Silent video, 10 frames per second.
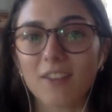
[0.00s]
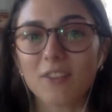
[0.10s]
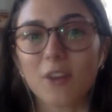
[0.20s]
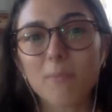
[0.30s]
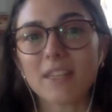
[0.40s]

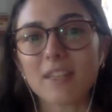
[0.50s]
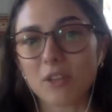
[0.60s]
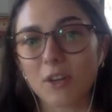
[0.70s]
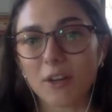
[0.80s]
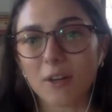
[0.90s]
don't be
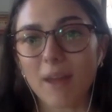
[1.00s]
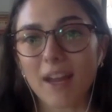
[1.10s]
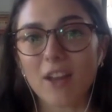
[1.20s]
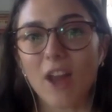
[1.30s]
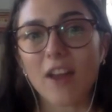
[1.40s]
deterred
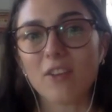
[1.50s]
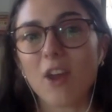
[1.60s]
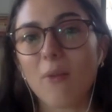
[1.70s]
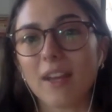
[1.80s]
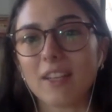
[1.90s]
by not
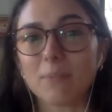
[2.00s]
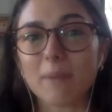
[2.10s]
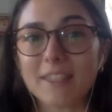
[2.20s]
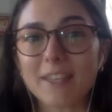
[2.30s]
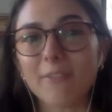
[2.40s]
knowing
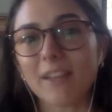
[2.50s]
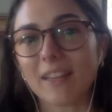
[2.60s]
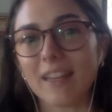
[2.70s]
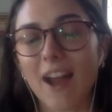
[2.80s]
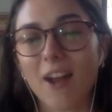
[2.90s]

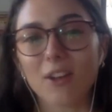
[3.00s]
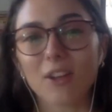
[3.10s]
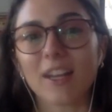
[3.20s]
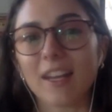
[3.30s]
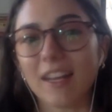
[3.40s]
specifically how you're
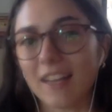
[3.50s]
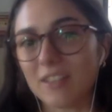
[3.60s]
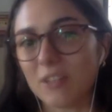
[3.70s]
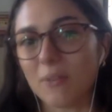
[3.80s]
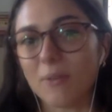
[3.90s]
going to get
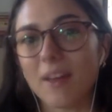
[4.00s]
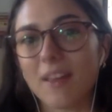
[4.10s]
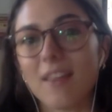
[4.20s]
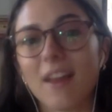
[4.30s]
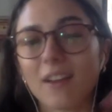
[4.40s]
to
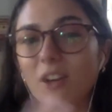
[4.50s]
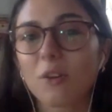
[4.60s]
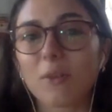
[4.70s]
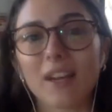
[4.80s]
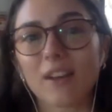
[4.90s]
a
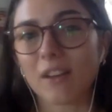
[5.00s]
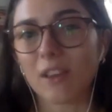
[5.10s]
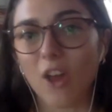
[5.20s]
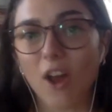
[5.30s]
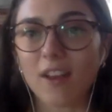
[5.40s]
career
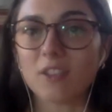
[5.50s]
in law.